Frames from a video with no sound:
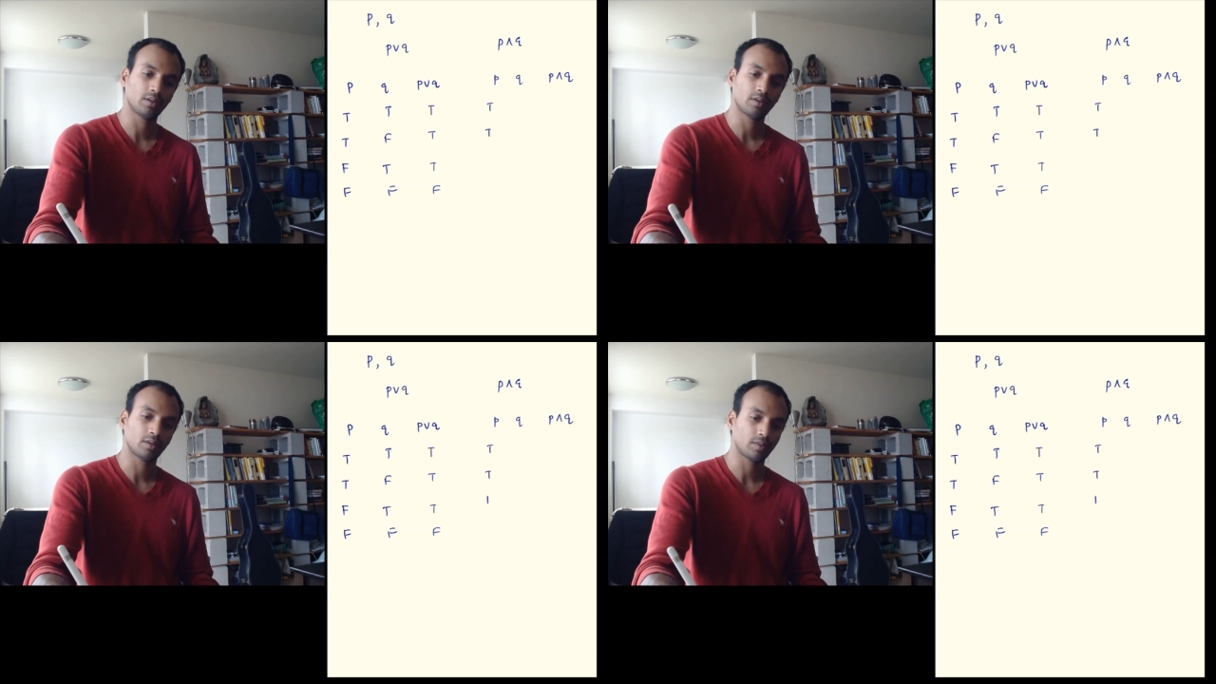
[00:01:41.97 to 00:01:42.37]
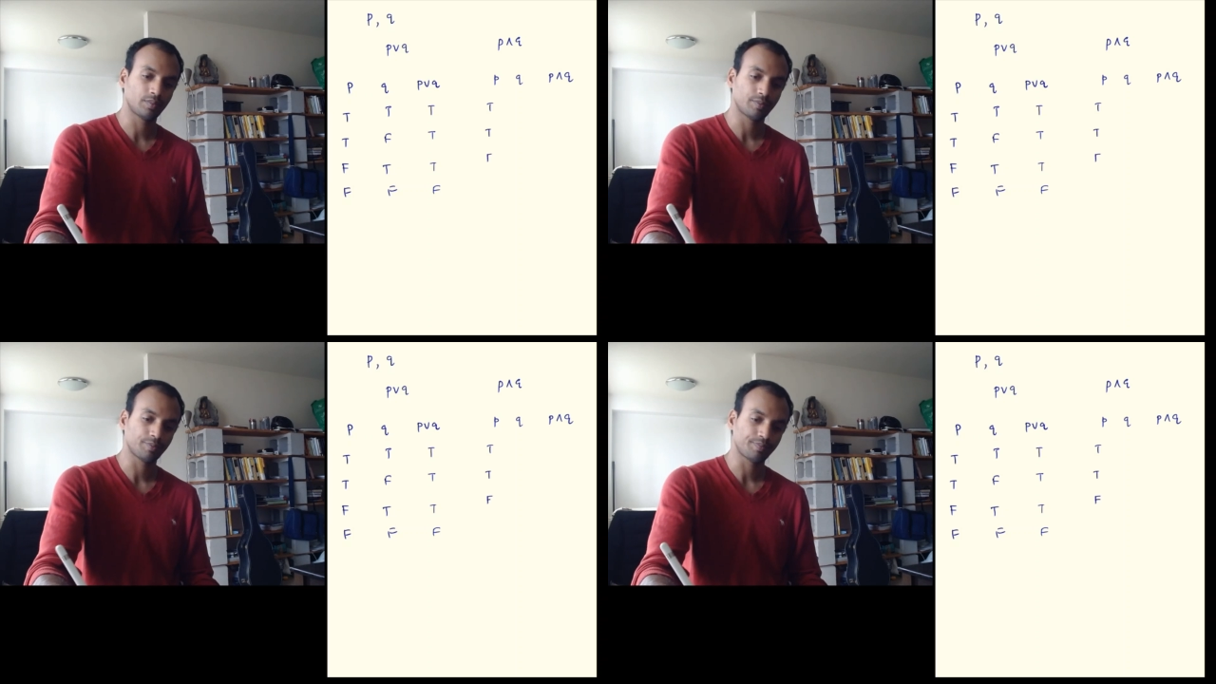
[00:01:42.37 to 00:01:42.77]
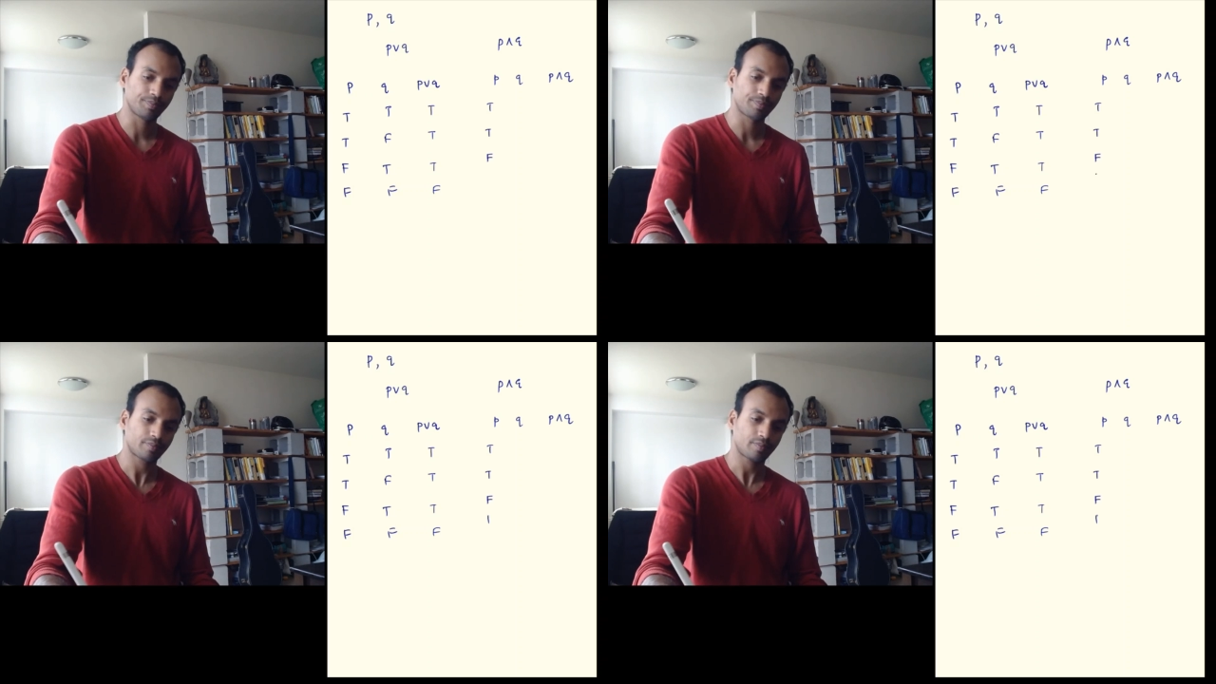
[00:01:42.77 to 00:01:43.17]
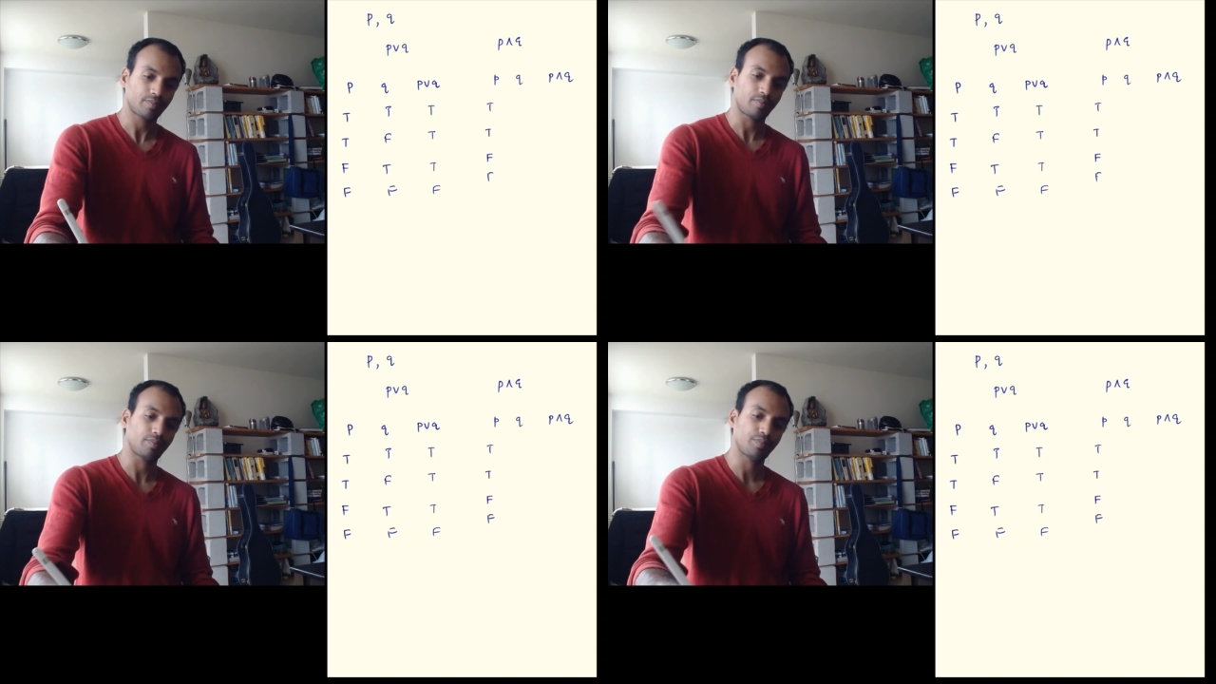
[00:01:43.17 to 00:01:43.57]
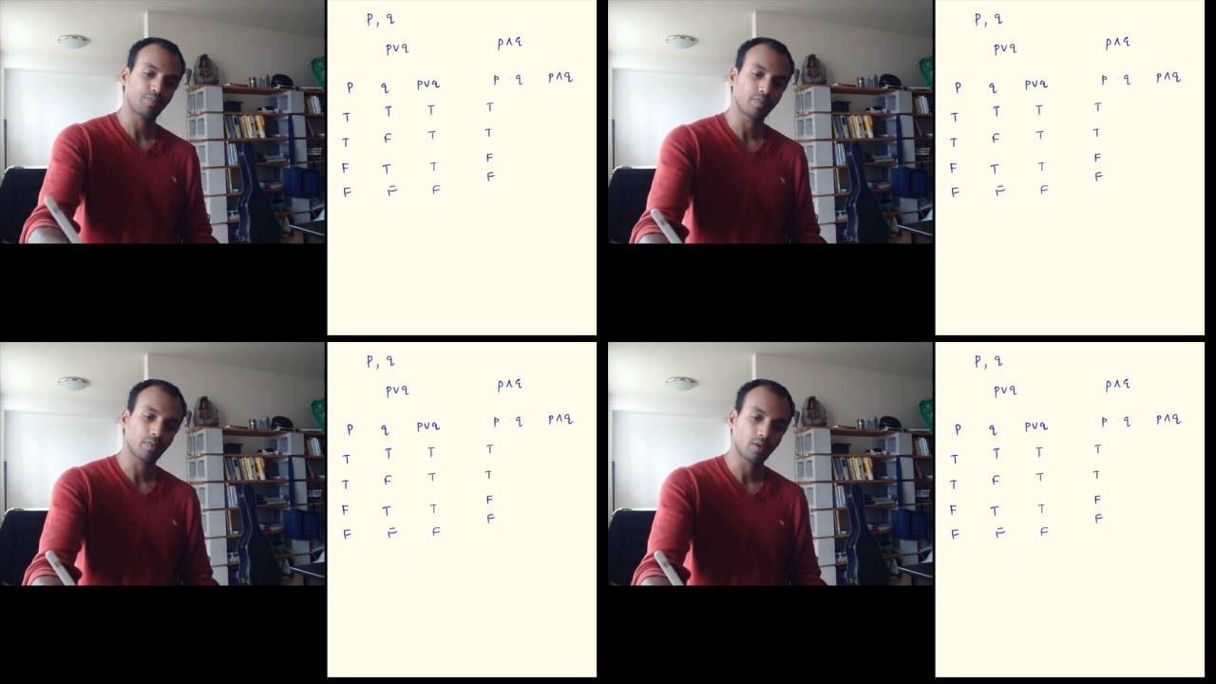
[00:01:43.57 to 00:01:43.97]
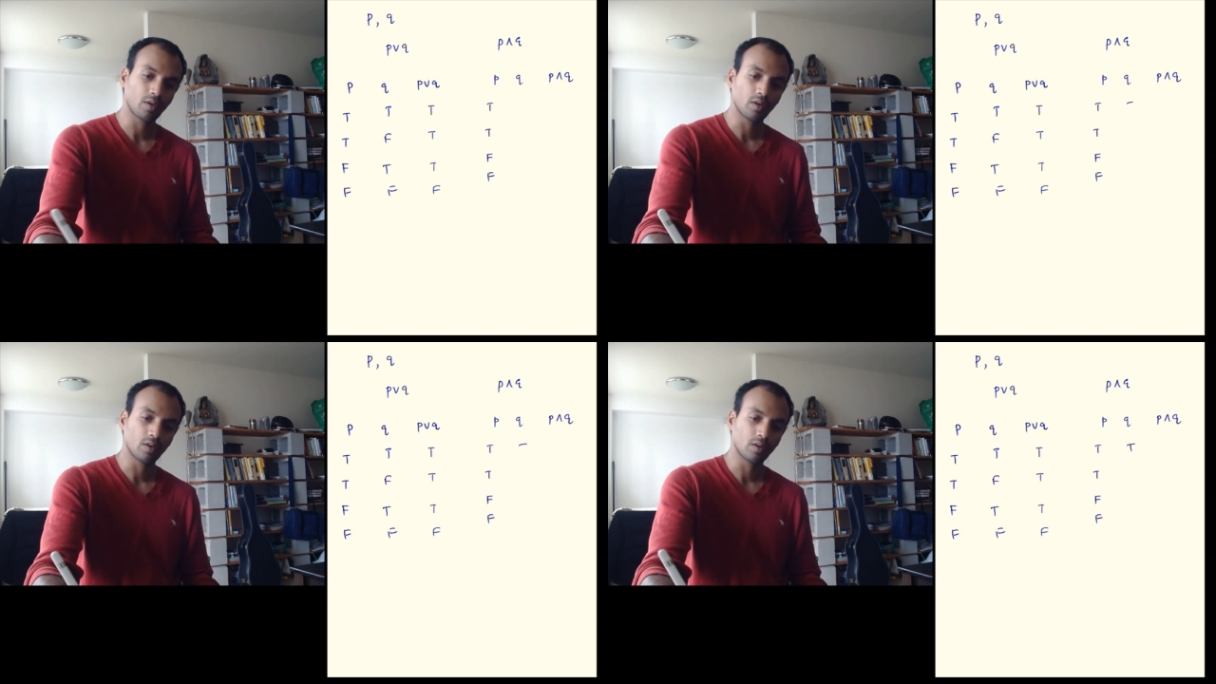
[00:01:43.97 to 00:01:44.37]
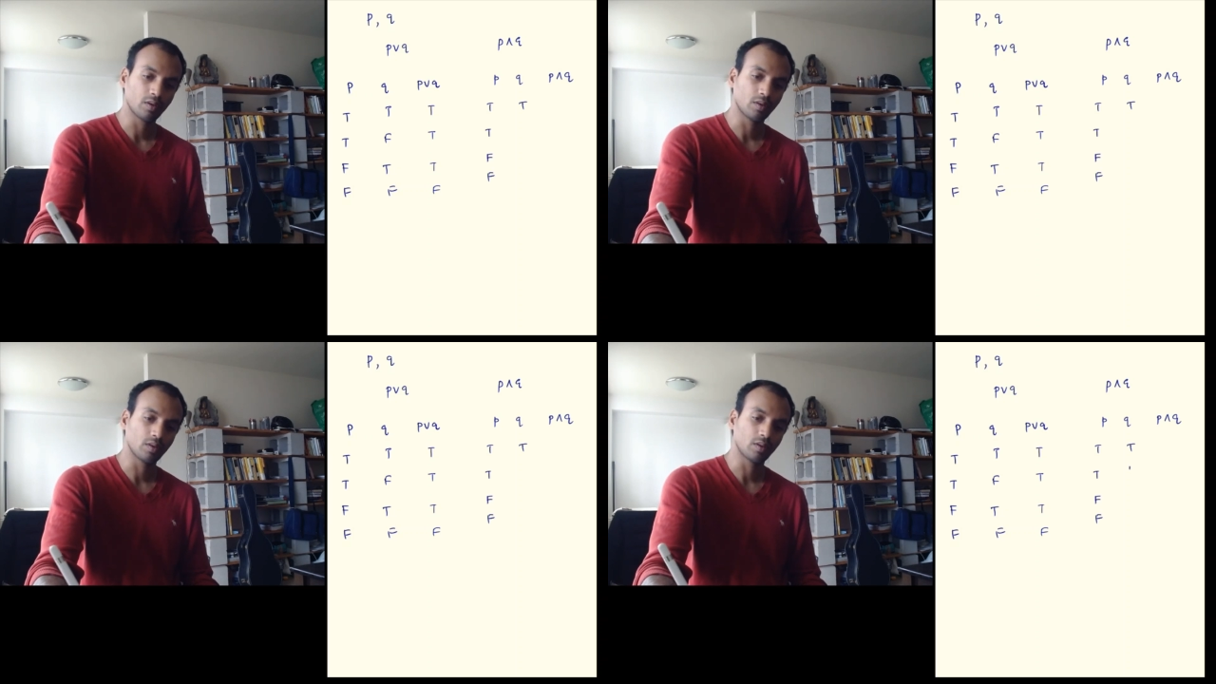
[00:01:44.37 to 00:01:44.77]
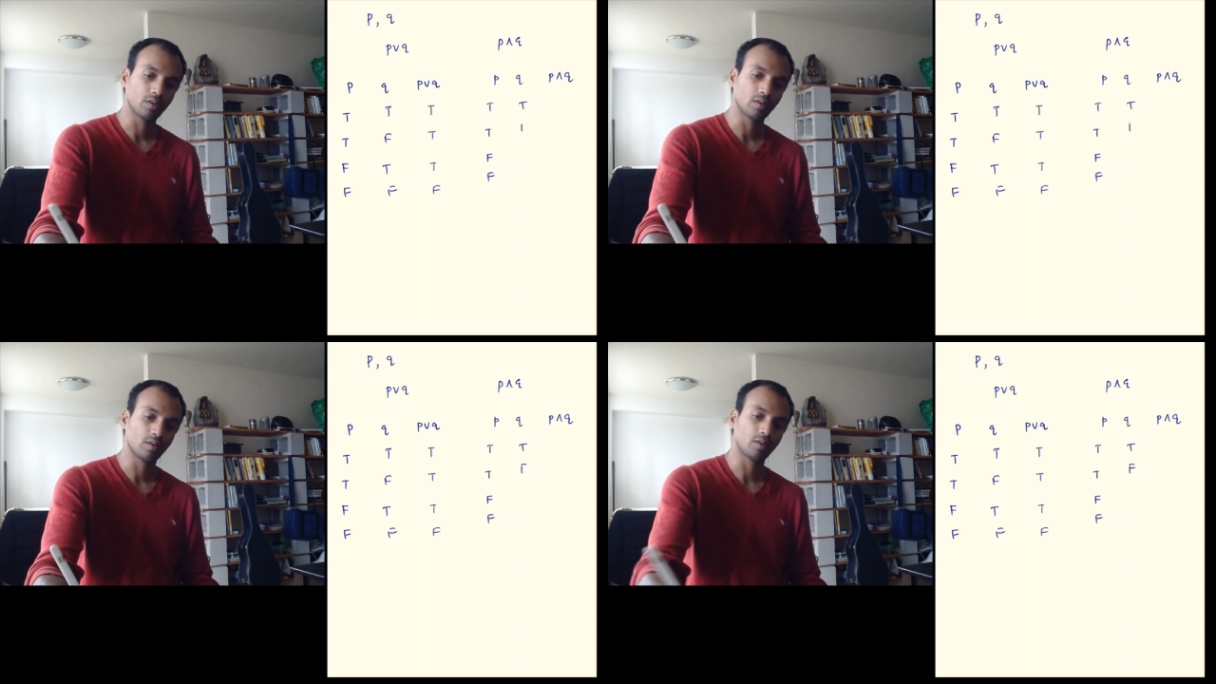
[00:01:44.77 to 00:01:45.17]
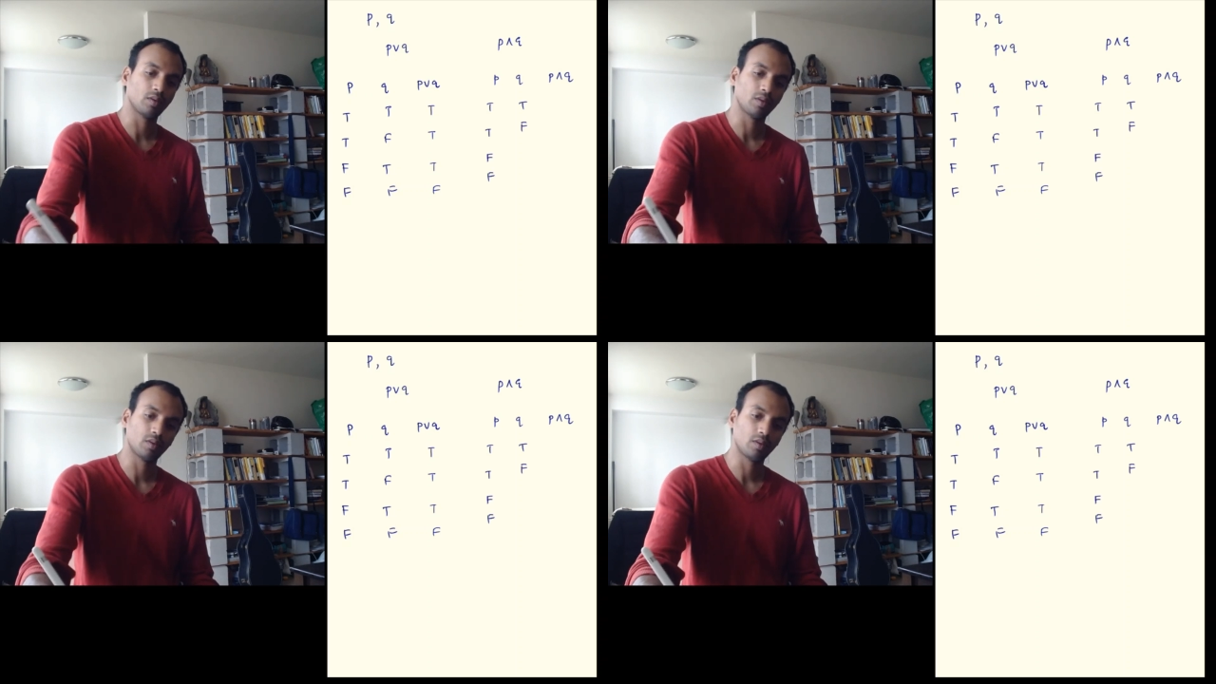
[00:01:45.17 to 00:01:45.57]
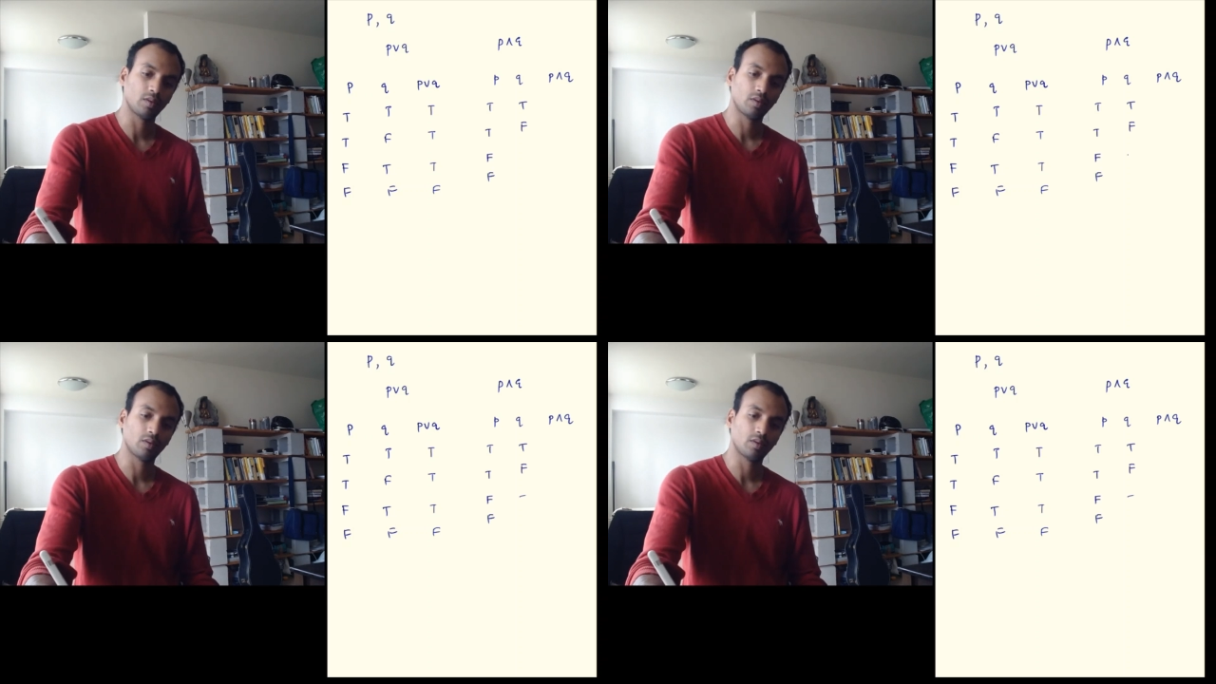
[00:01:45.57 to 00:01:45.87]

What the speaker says: Nobody speaks.